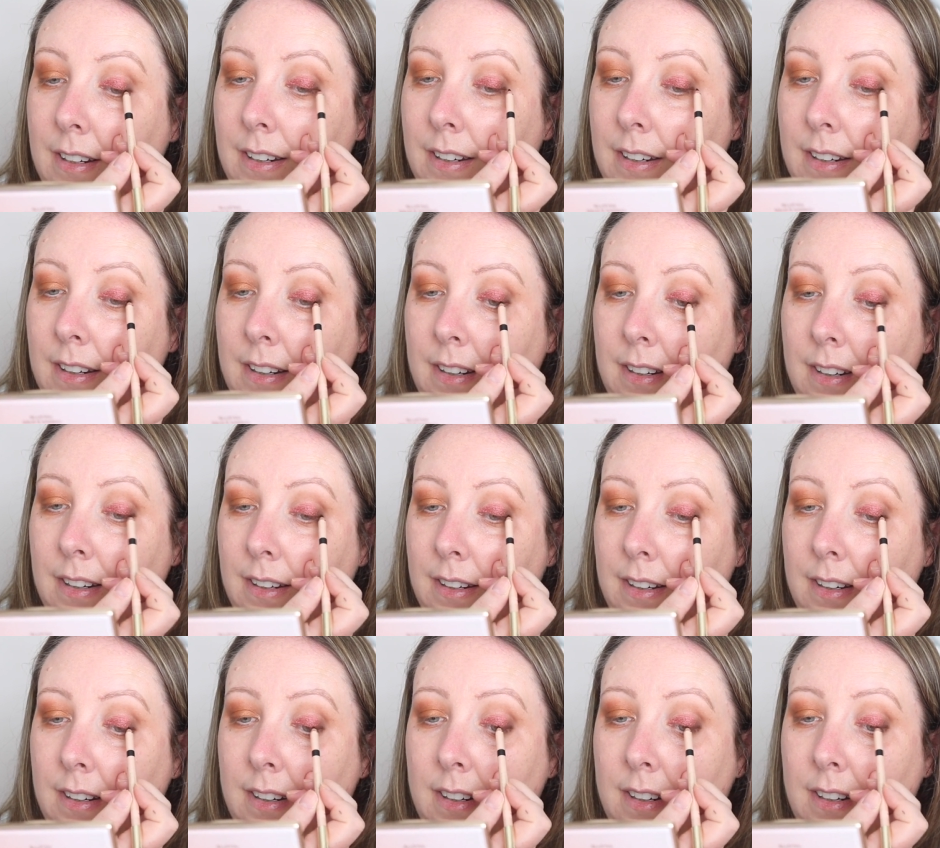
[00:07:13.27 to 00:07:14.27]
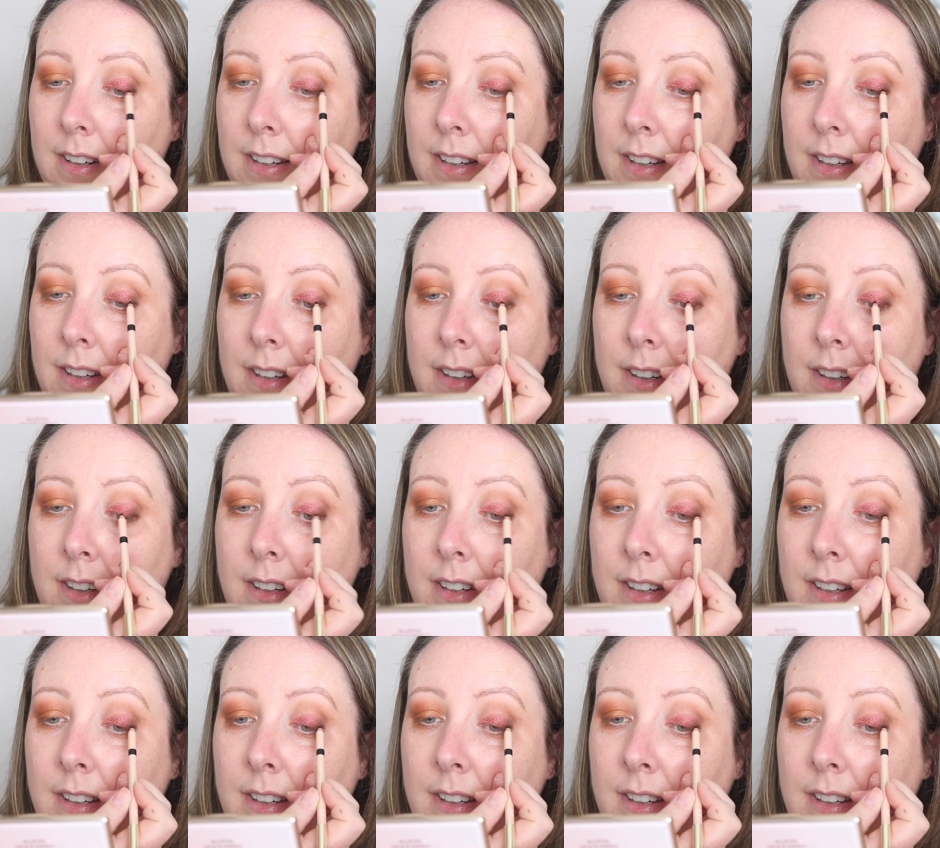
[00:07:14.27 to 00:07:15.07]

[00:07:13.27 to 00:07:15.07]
Nothing is said.